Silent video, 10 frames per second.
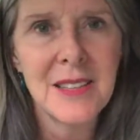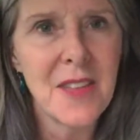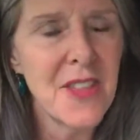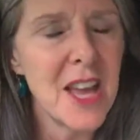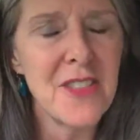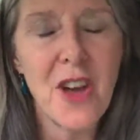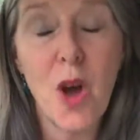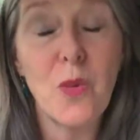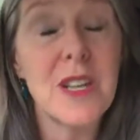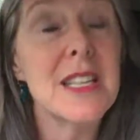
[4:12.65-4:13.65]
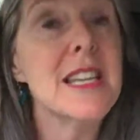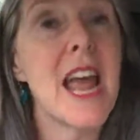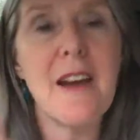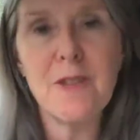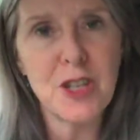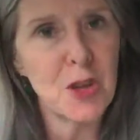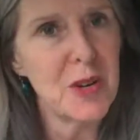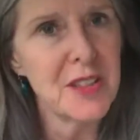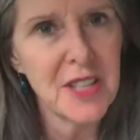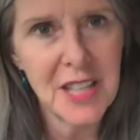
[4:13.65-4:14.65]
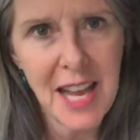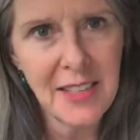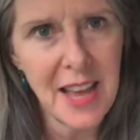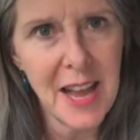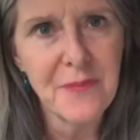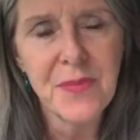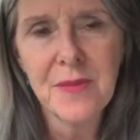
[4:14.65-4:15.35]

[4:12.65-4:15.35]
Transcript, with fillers: that they thought would never do anything like that.